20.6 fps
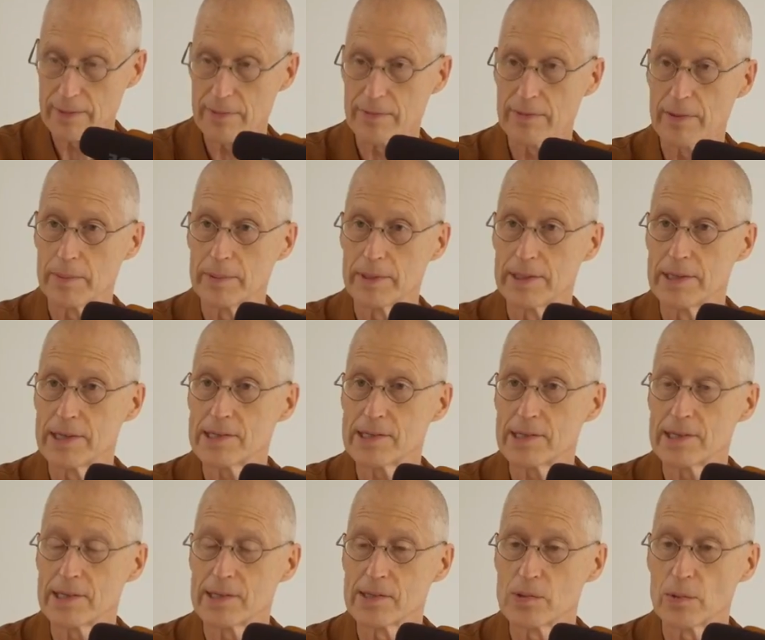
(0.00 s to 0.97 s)
from a
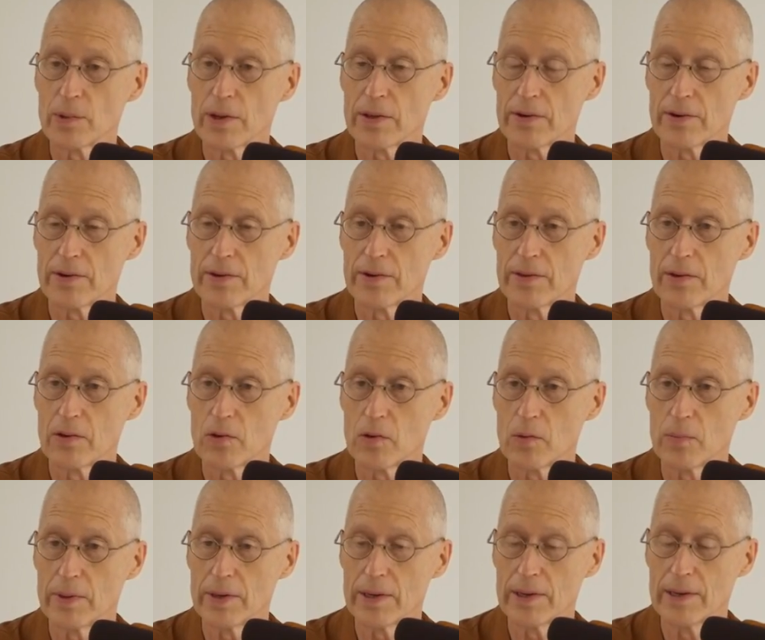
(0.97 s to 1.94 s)
distance whether there will
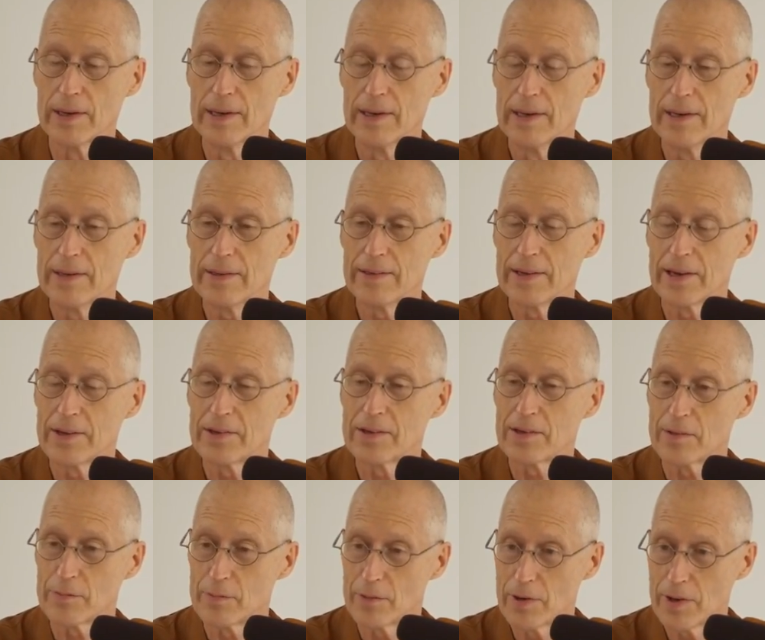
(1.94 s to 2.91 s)
be the end
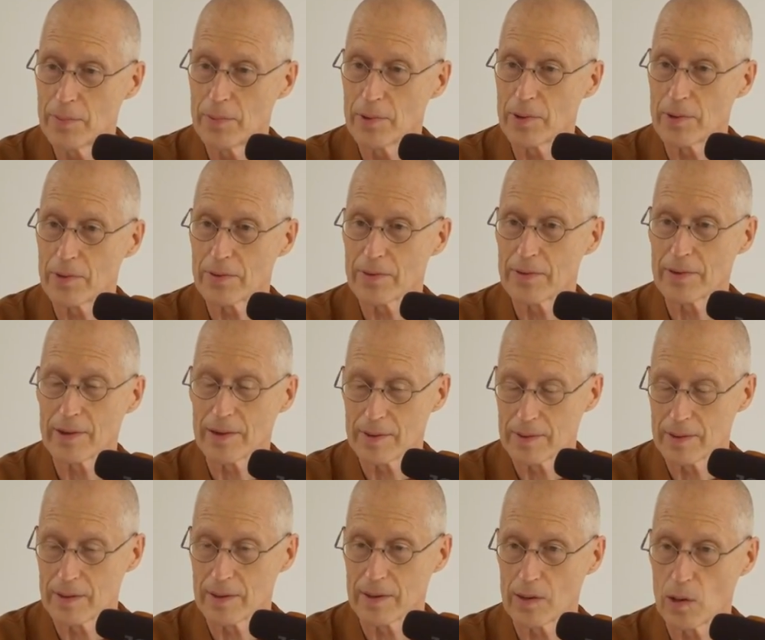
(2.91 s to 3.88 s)
of rebirth
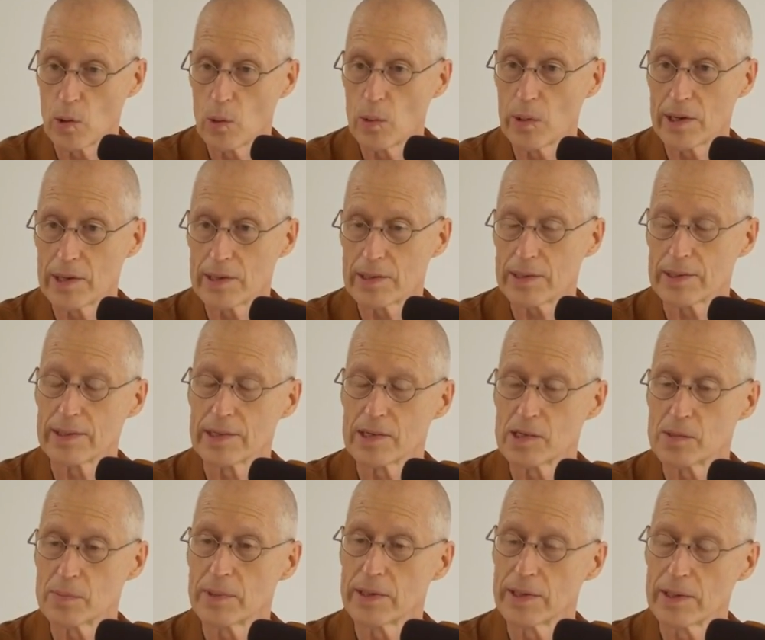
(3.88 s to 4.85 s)
owing to
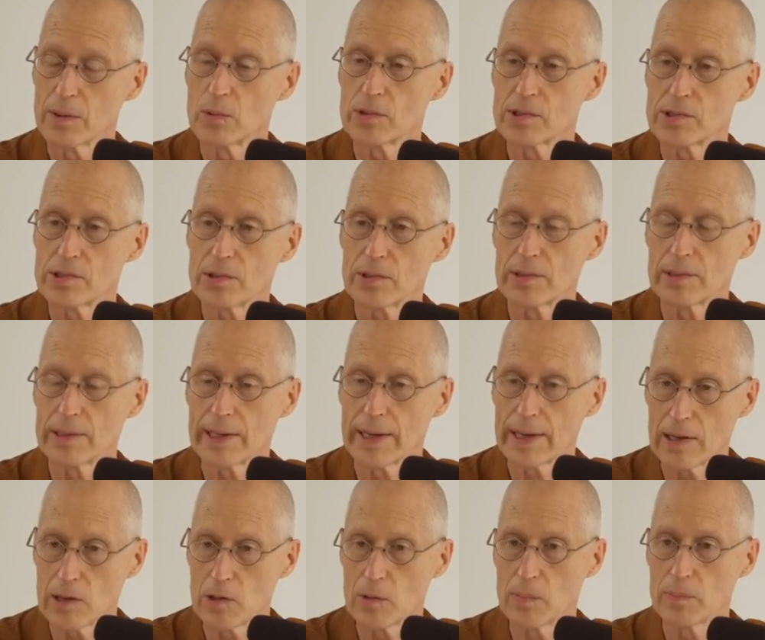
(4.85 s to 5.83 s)
this, but it will certainly
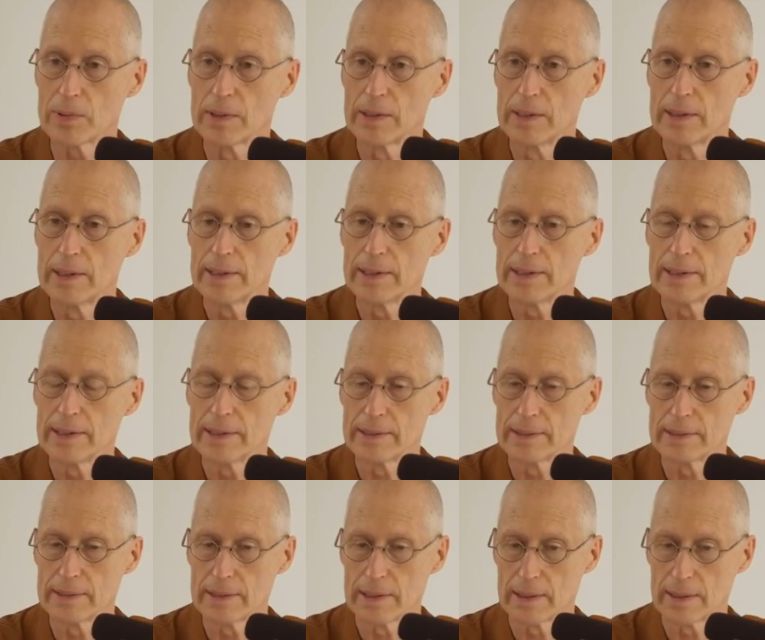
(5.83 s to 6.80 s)
help
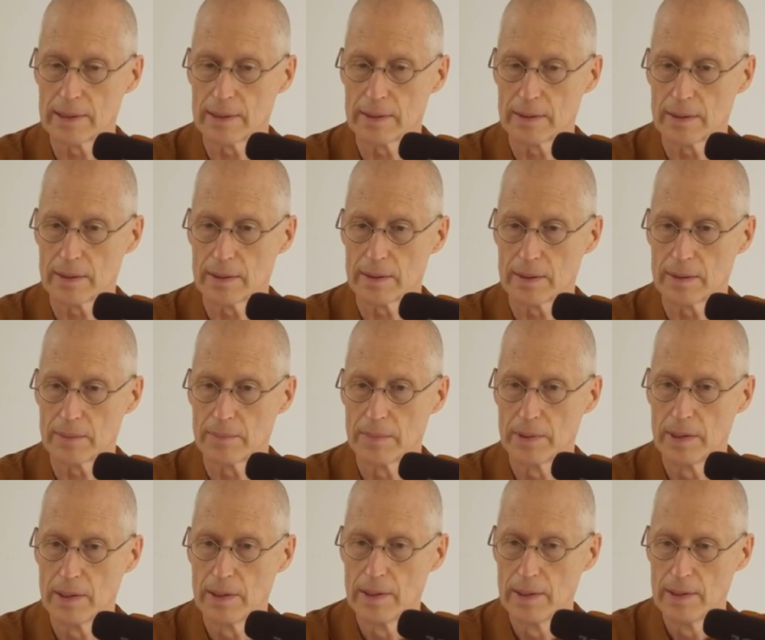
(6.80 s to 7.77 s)
in um,
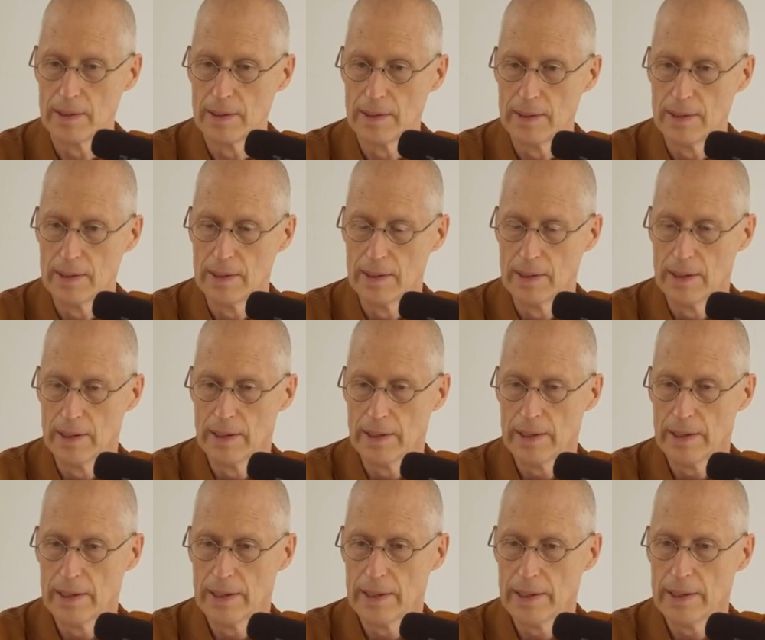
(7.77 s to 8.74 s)

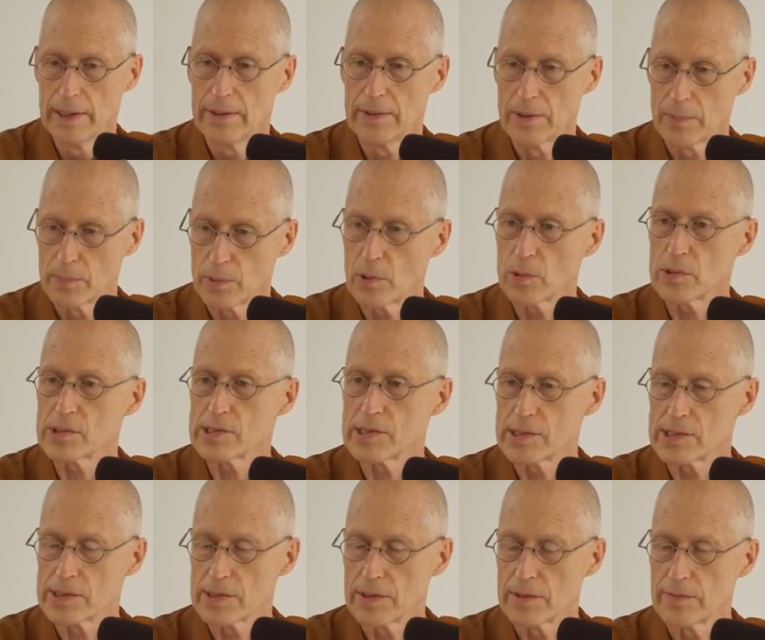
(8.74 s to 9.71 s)
in the
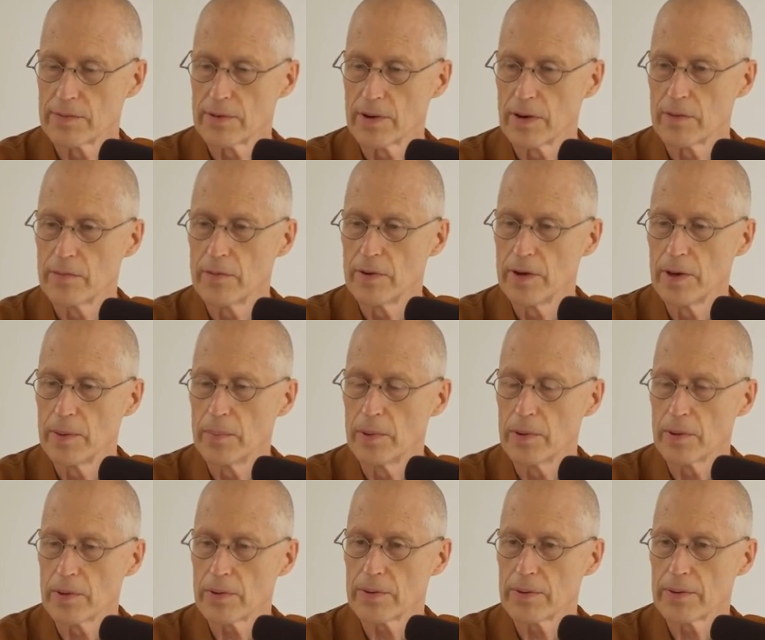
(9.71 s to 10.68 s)
process of, of
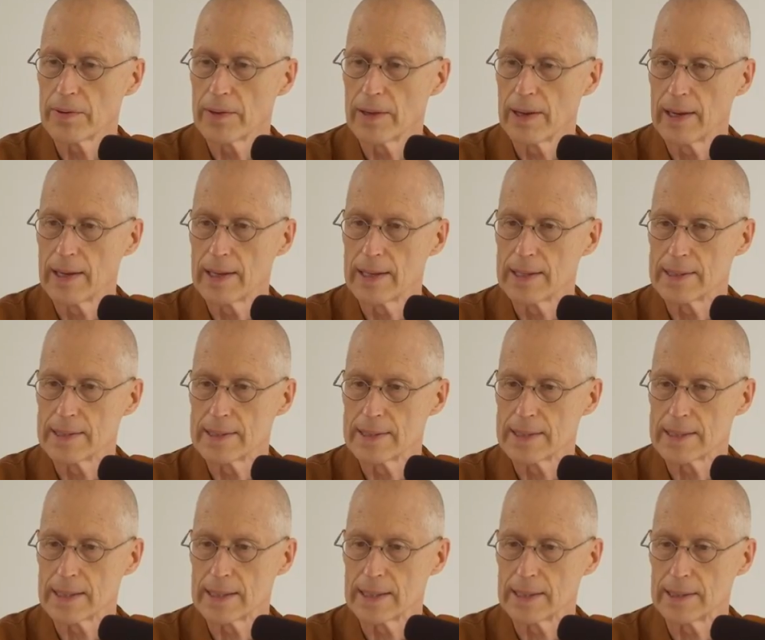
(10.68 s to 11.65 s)
rebirth,
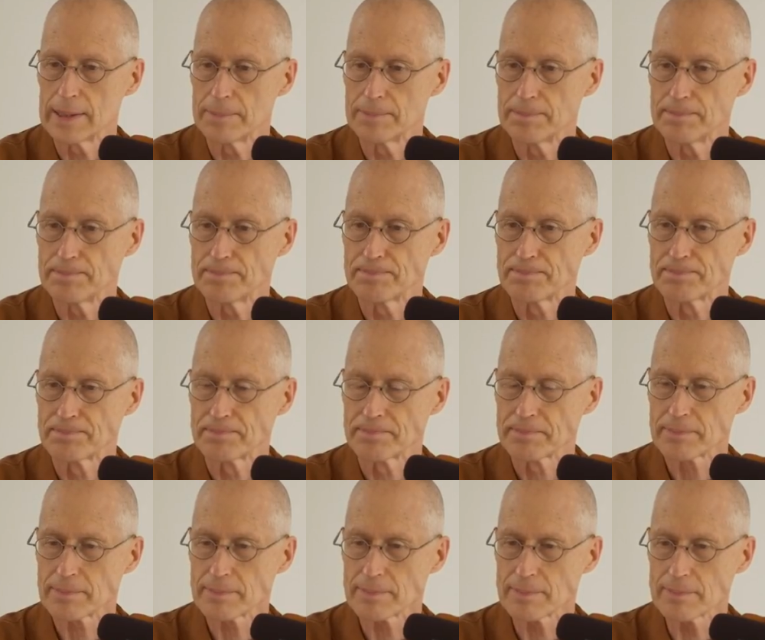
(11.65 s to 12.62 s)
and um,
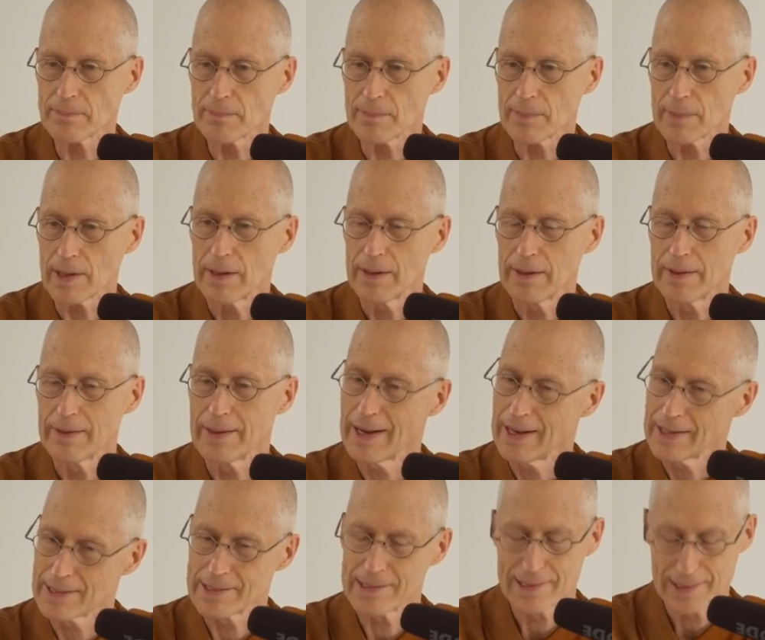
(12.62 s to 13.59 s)

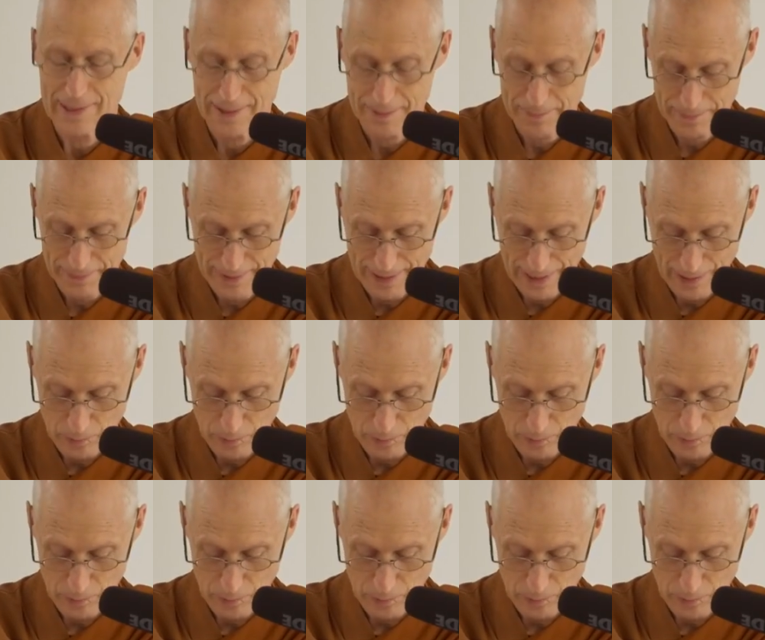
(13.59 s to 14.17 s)
that, uh, that